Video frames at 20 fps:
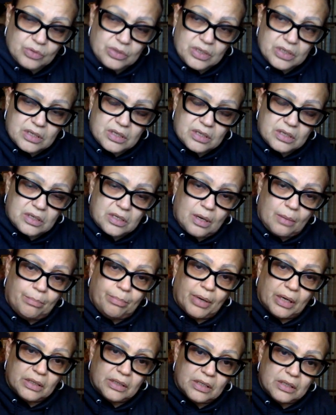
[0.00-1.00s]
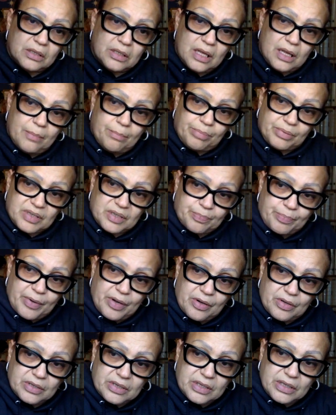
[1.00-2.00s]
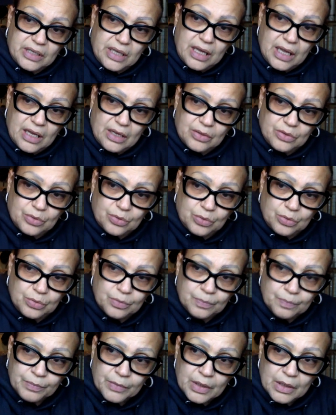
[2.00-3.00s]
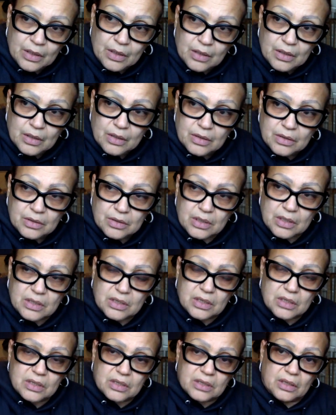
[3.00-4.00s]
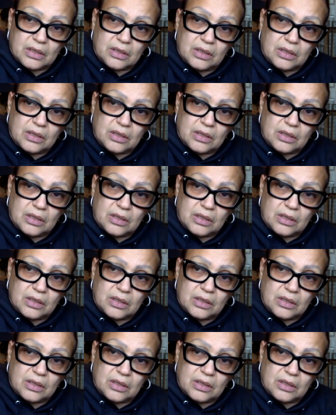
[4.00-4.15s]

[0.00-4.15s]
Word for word: This is the Abundant and Prosperity candle. This is the